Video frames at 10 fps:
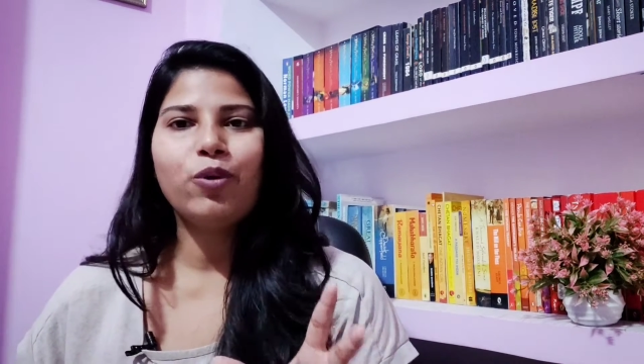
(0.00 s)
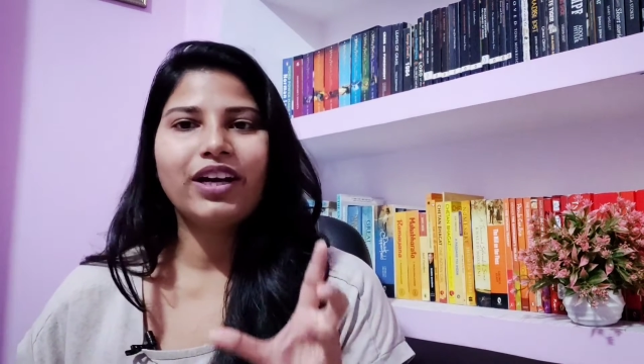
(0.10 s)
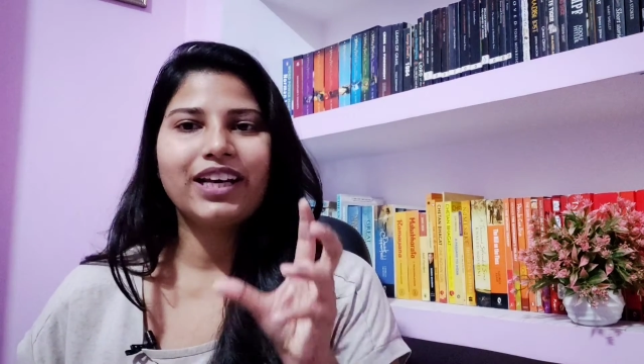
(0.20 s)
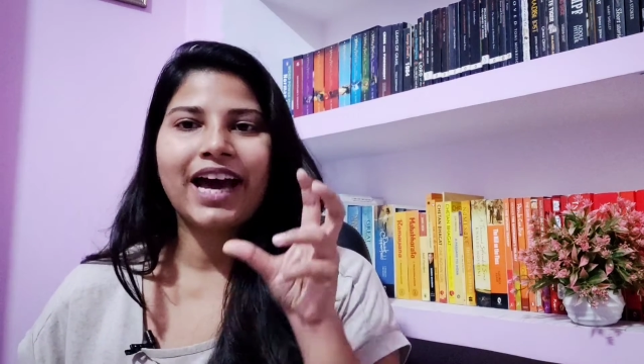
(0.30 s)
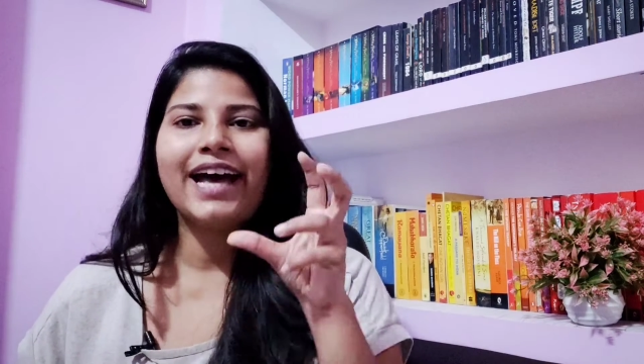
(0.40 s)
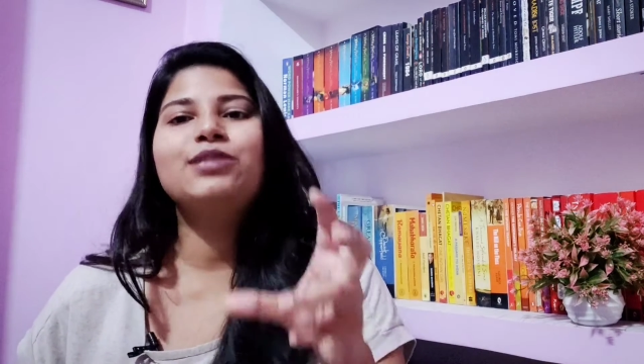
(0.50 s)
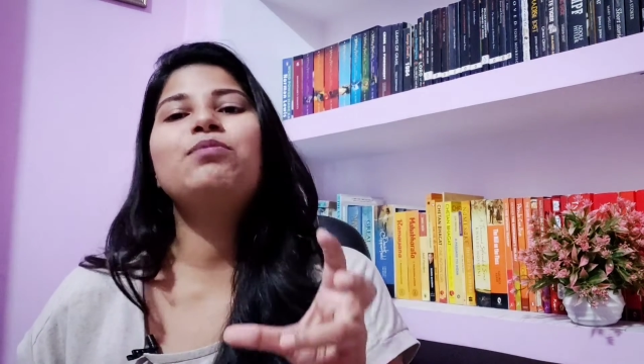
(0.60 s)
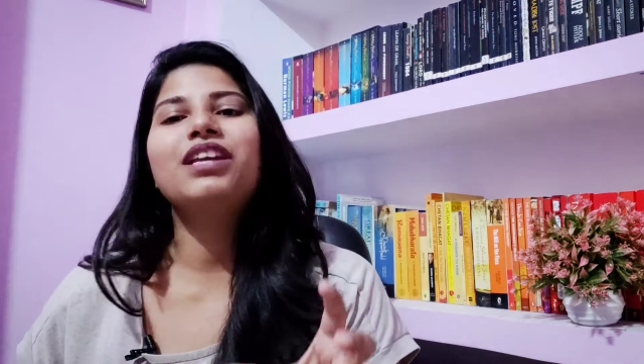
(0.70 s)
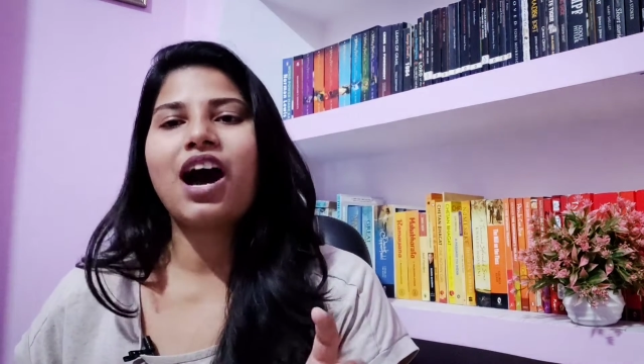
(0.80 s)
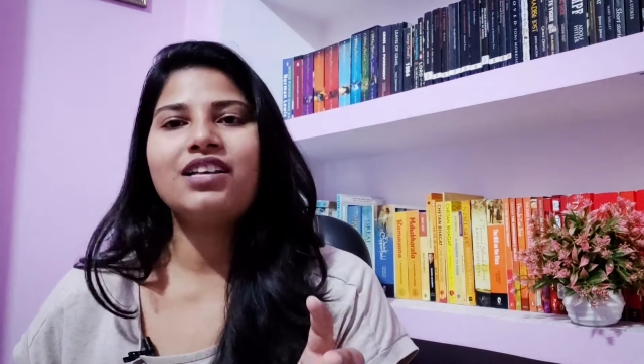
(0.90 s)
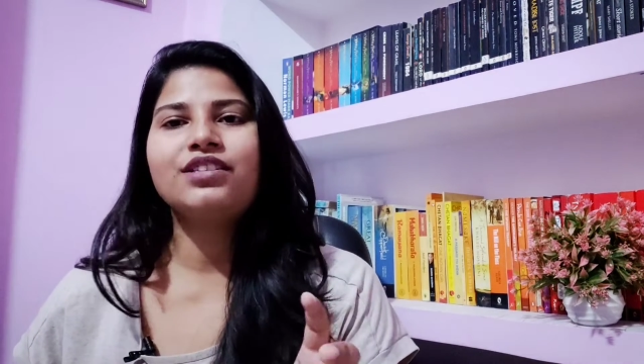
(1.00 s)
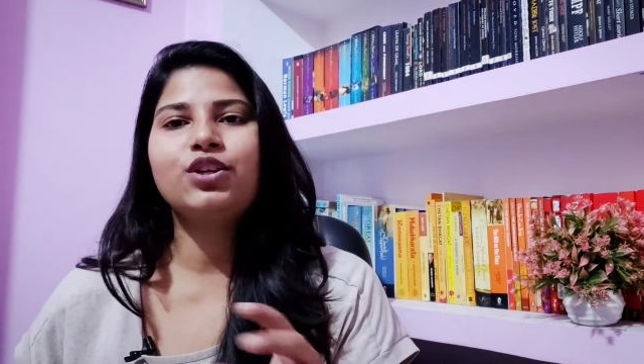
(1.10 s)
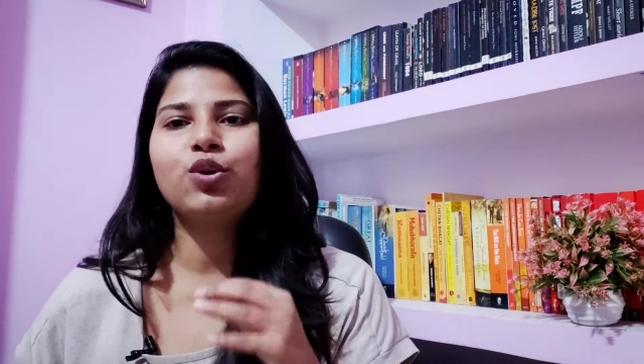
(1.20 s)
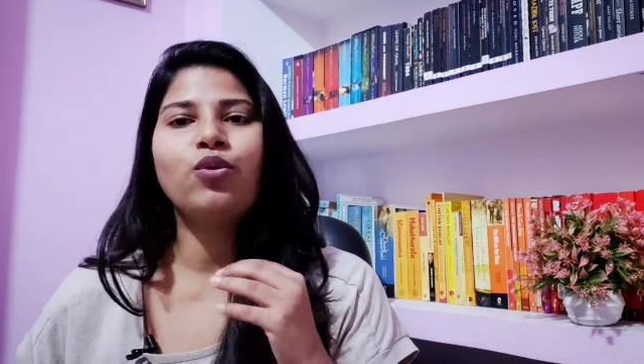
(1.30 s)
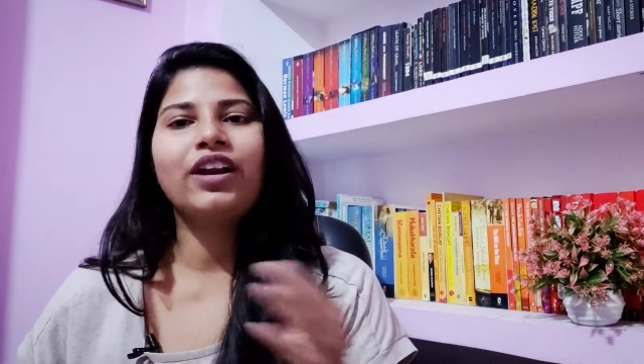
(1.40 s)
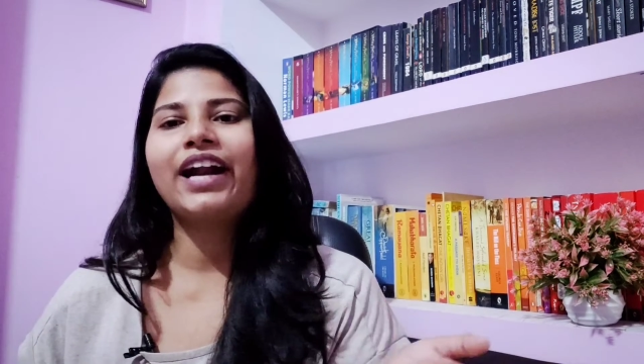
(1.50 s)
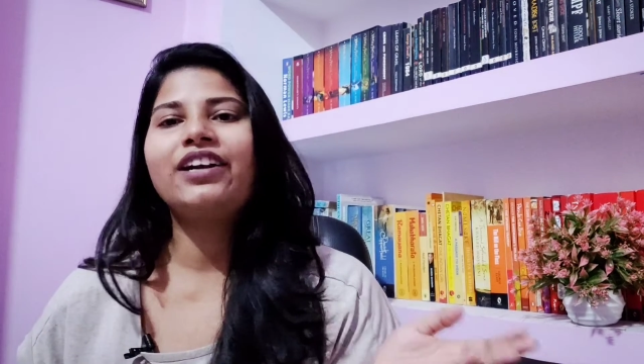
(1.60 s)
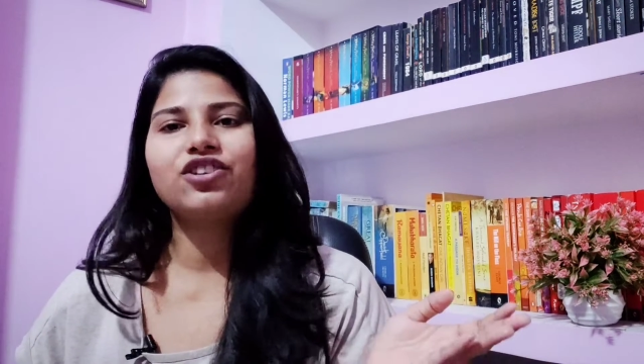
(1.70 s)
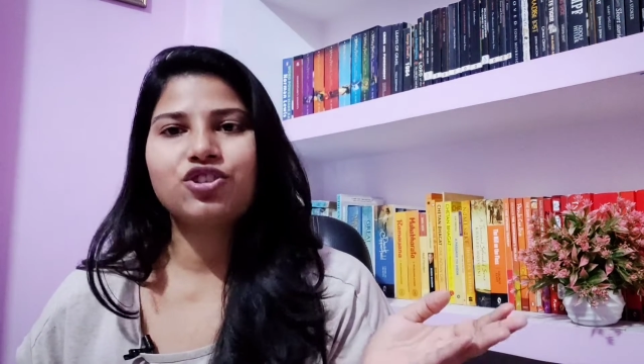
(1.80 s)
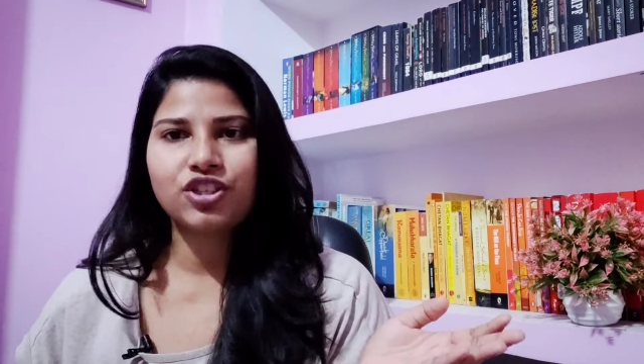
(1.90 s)
what has been asked. Don't
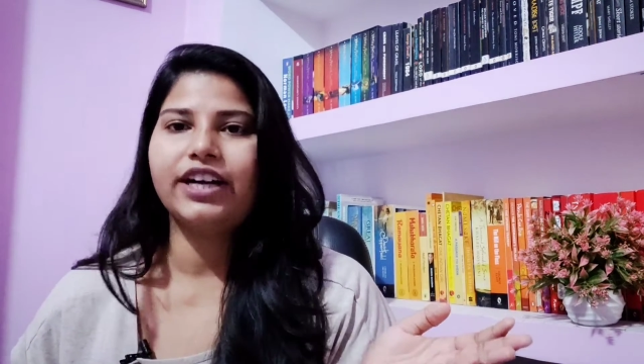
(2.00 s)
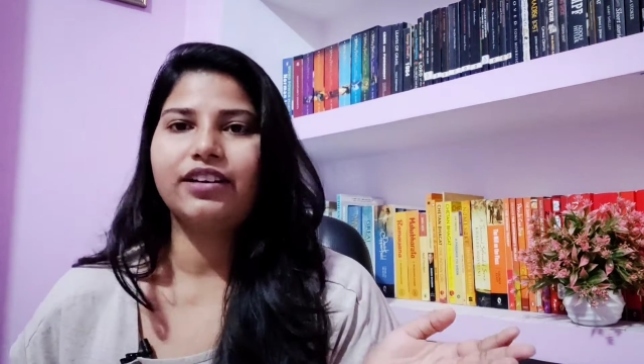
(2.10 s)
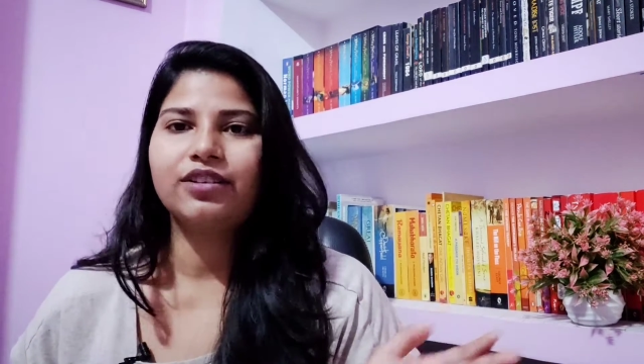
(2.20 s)
write shit.